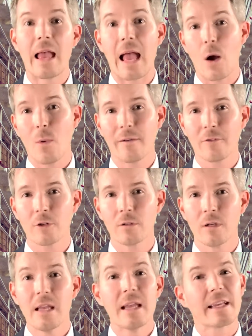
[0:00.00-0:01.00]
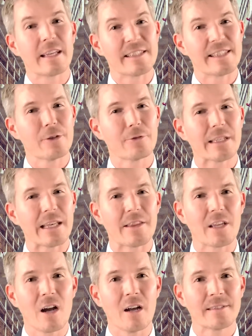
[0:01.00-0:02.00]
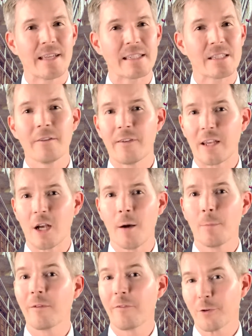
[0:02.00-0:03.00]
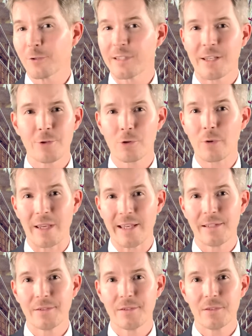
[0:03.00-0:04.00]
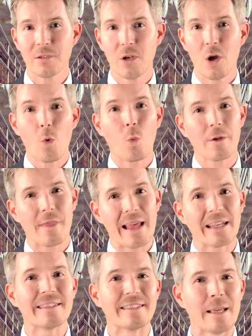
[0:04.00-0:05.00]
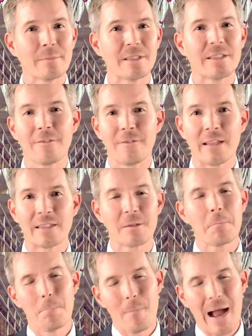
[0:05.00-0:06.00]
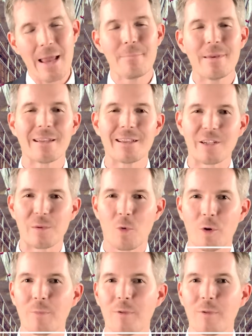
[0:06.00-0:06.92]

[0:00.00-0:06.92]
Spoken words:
However, consider it in the context of a couple of 13-year-old kids, where that attempted defense might be a little more